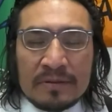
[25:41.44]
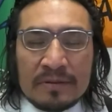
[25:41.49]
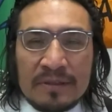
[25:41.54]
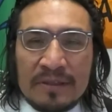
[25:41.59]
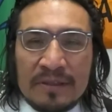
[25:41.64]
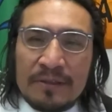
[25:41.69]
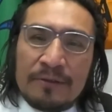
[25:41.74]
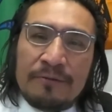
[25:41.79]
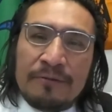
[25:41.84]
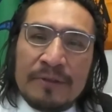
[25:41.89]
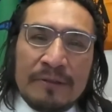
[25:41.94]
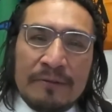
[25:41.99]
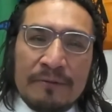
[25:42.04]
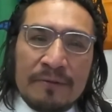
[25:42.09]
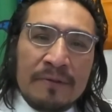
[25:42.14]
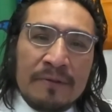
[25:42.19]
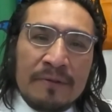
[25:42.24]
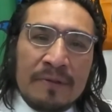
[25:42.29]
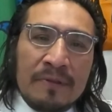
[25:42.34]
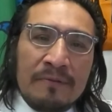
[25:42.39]

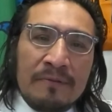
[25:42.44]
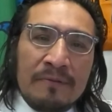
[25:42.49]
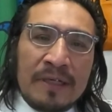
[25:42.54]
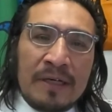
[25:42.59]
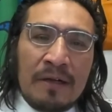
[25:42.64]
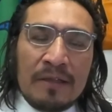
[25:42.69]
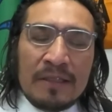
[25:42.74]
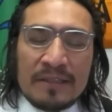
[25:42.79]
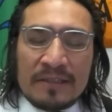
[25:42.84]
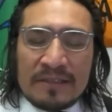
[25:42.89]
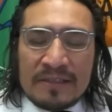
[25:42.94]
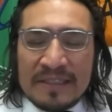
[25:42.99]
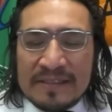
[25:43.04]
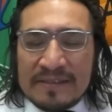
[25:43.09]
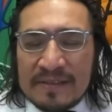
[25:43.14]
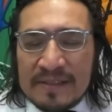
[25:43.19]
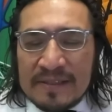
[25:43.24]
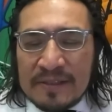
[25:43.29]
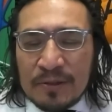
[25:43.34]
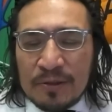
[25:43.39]
we call it
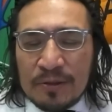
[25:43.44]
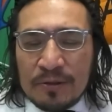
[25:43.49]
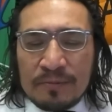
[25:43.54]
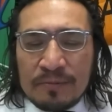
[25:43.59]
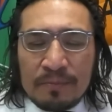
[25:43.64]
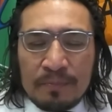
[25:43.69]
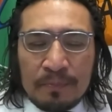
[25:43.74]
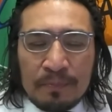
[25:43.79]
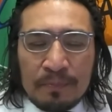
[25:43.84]
60 scoop,